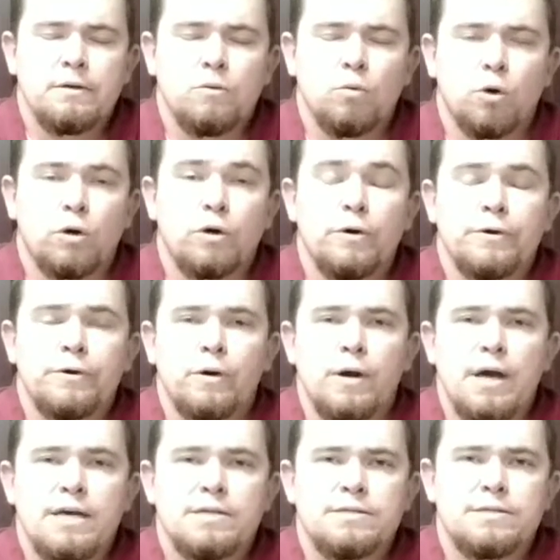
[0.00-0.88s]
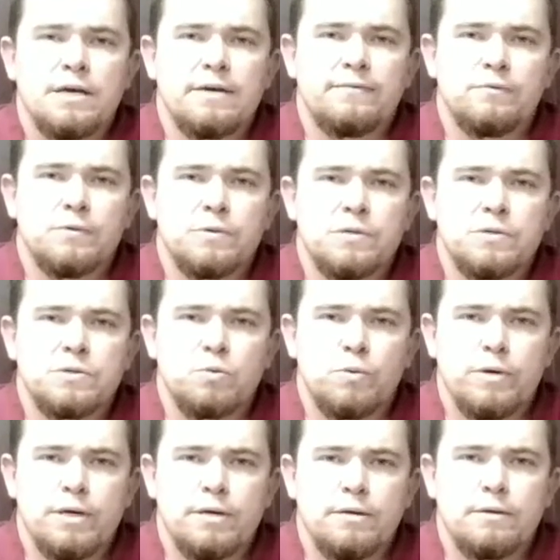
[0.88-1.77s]
Work on your essay for this
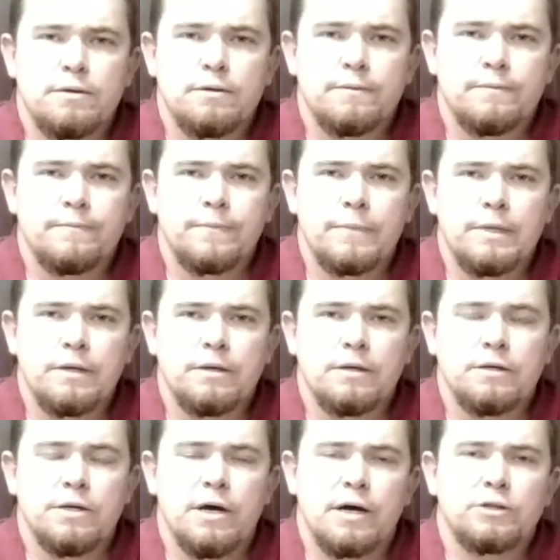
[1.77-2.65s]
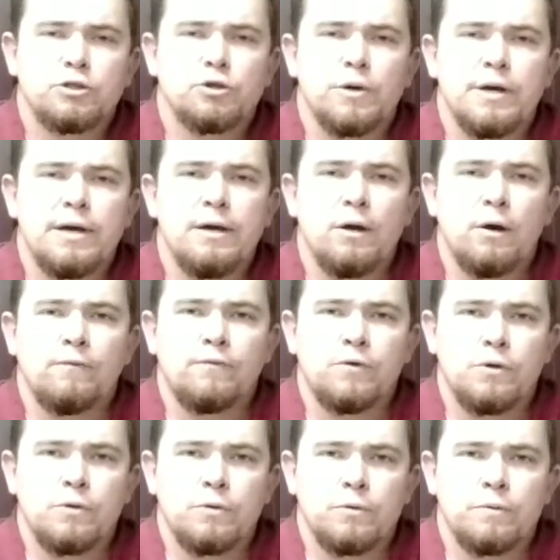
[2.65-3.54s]
week. Conduct your
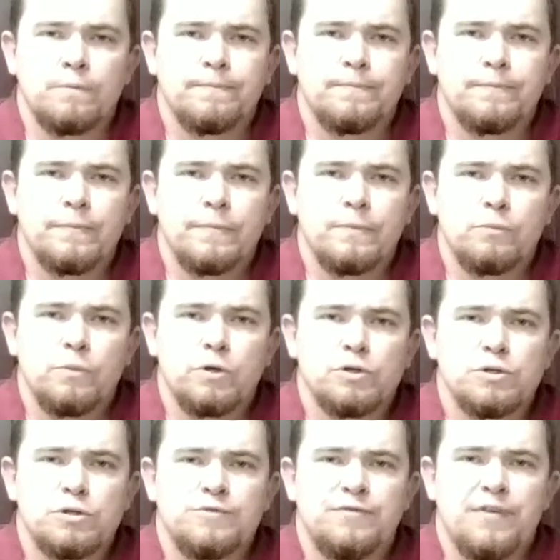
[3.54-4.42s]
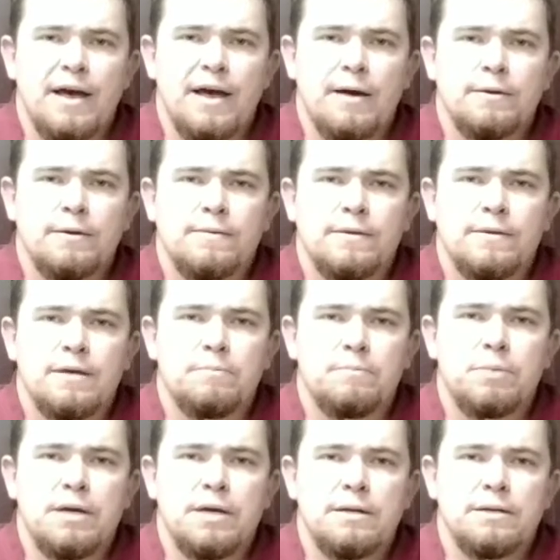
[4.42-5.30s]
interview, which is found in the
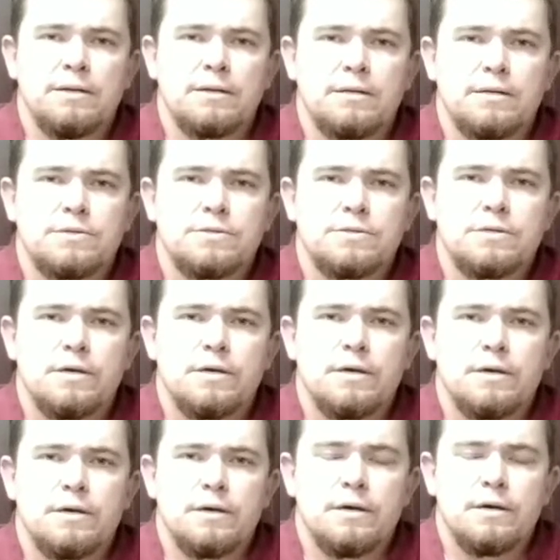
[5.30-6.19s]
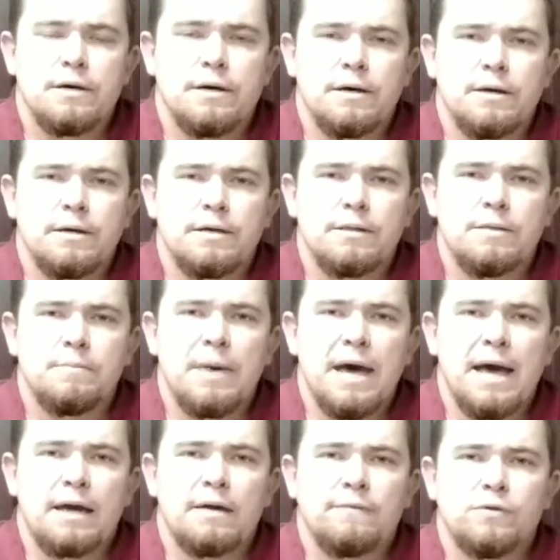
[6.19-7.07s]
appendix in the
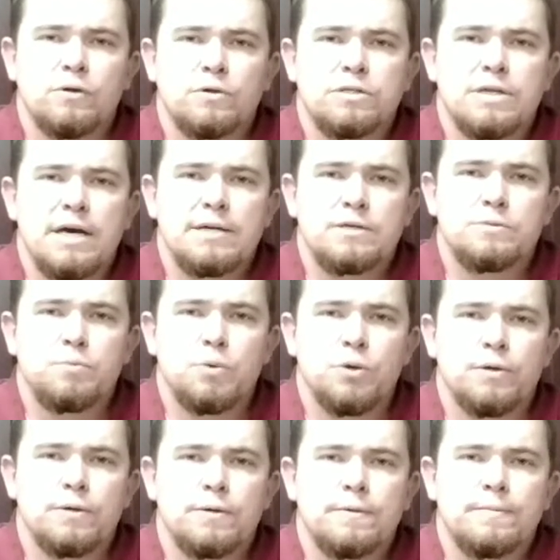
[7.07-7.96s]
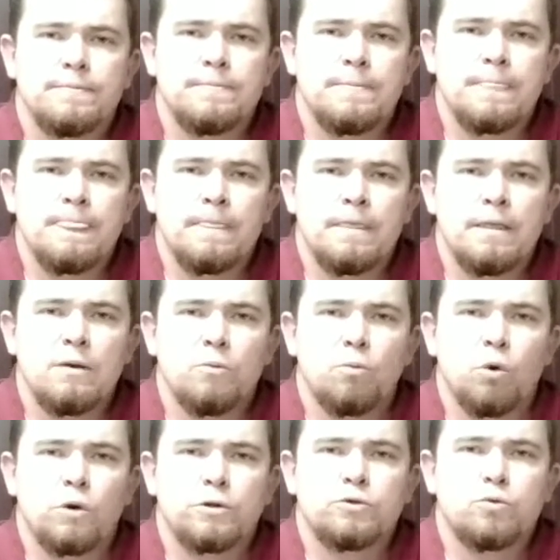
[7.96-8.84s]
back of your textbook,
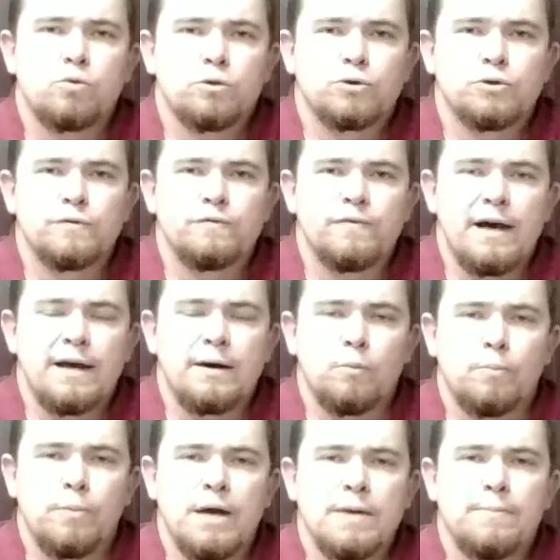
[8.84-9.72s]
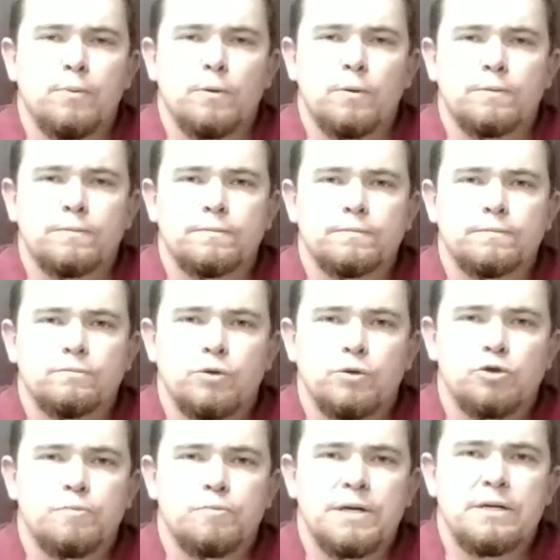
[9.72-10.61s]
and work towards your final paper,
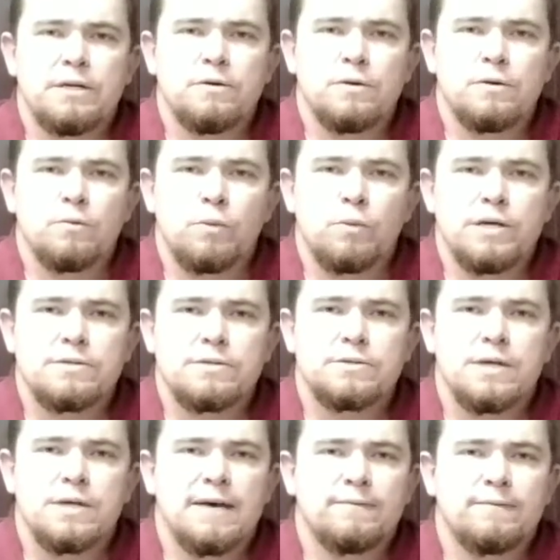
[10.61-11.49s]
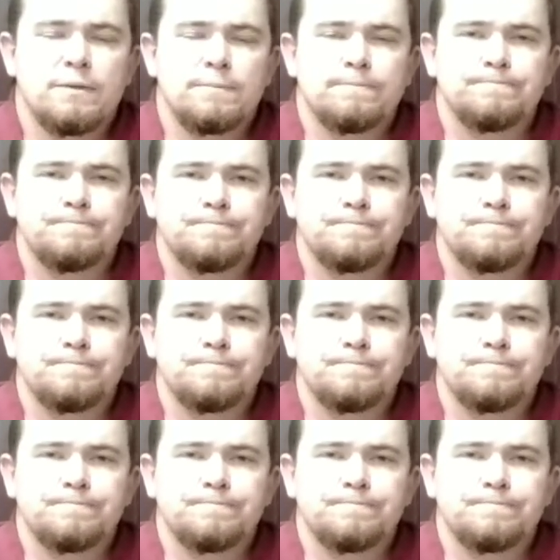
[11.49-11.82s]
which will be due in week 7.